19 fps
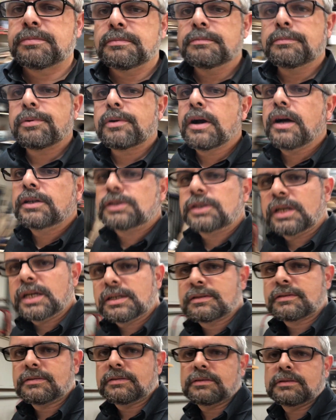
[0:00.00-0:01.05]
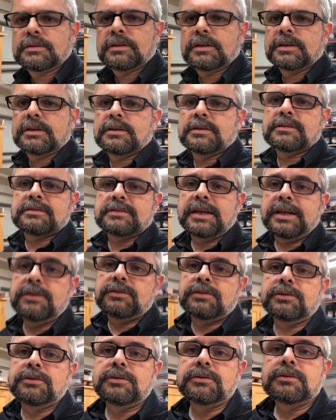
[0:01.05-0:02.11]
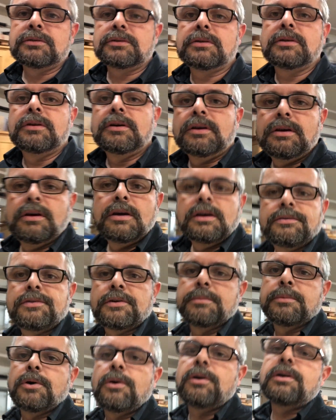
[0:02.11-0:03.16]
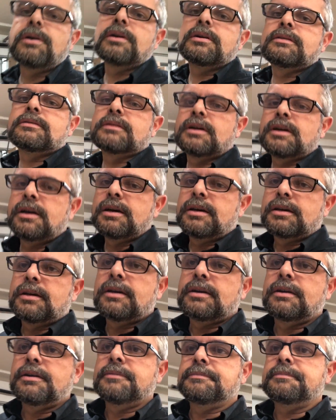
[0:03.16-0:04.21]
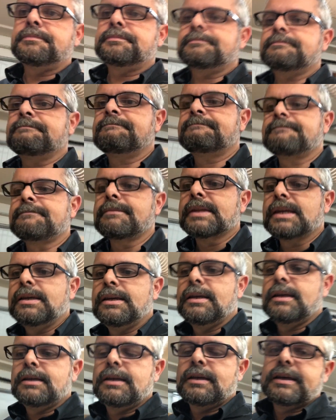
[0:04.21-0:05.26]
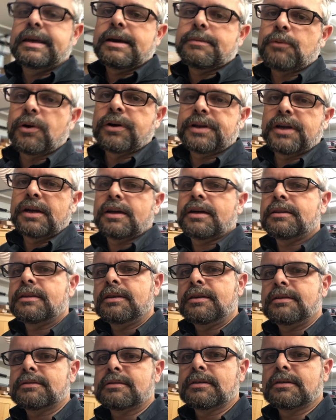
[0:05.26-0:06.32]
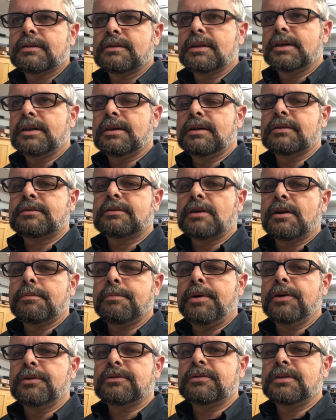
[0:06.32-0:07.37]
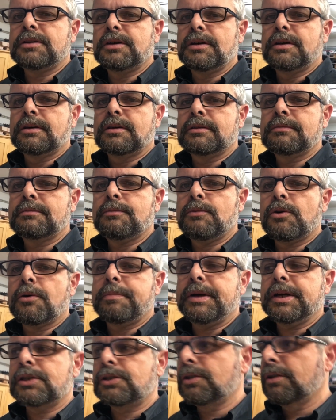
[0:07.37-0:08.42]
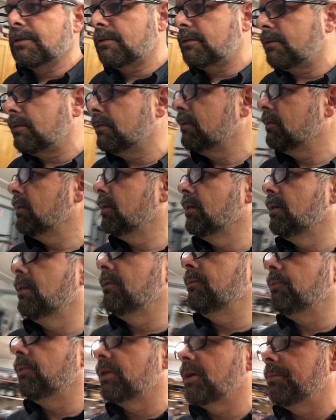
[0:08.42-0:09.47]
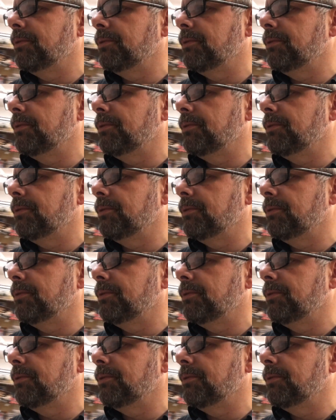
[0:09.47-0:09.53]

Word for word: project. Uh, stay tuned for more as I... Uh, get more done on these and uh, start posting more pictures of what